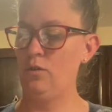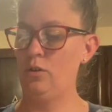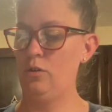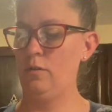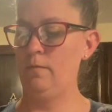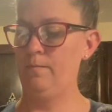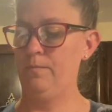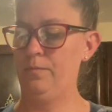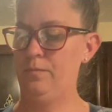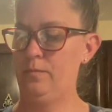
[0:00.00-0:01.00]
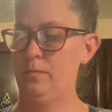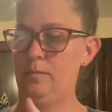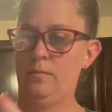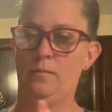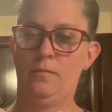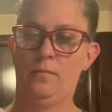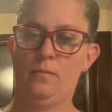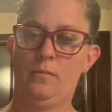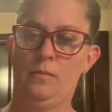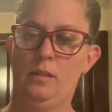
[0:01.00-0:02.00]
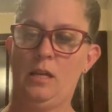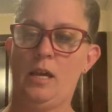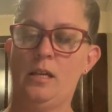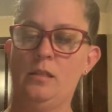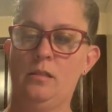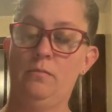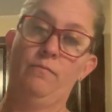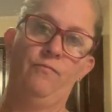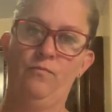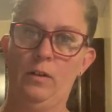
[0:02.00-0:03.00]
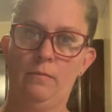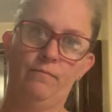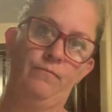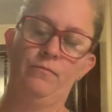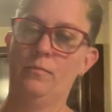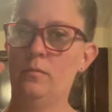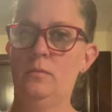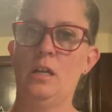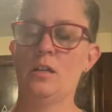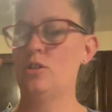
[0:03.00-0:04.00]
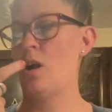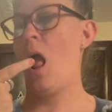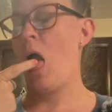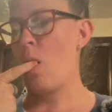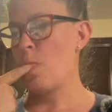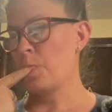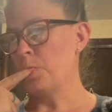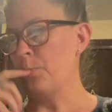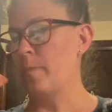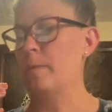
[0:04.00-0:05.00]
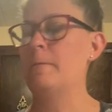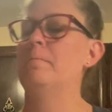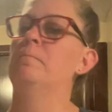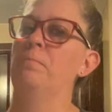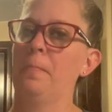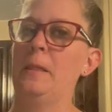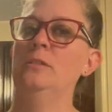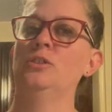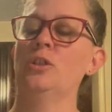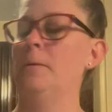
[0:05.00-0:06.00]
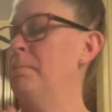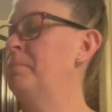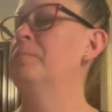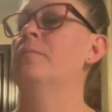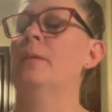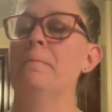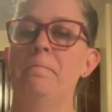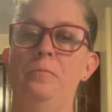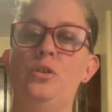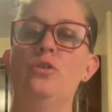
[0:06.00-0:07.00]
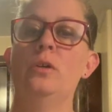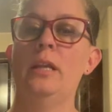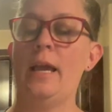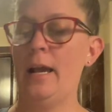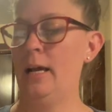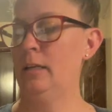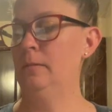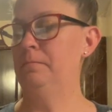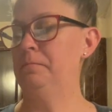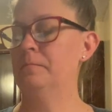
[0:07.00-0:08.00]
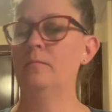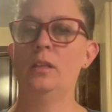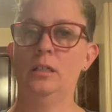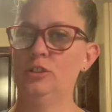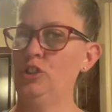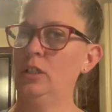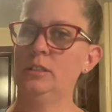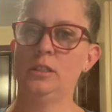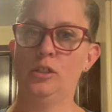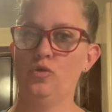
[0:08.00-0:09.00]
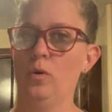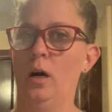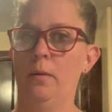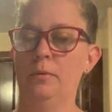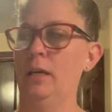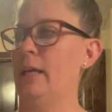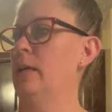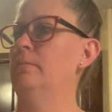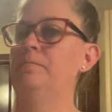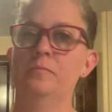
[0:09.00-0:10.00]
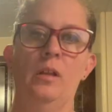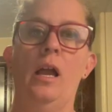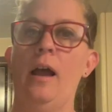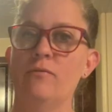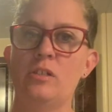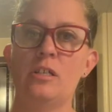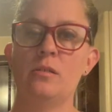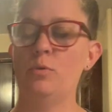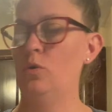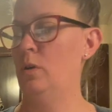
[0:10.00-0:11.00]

for your taste, what texture, oh, this is good. You can add just a drop, like half a teaspoon